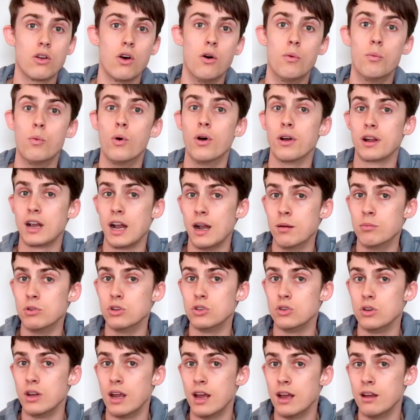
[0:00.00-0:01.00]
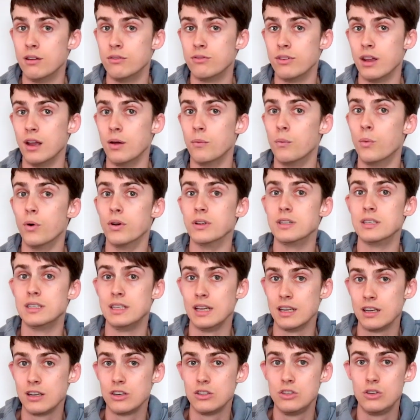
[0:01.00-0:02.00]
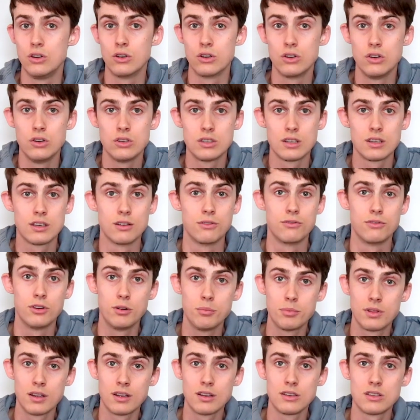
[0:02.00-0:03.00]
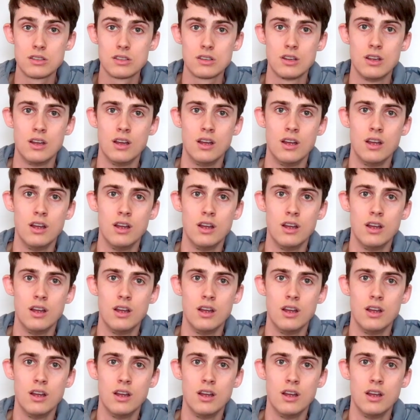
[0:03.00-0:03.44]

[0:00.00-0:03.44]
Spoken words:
on what cameras you have and what settings you're using to film things,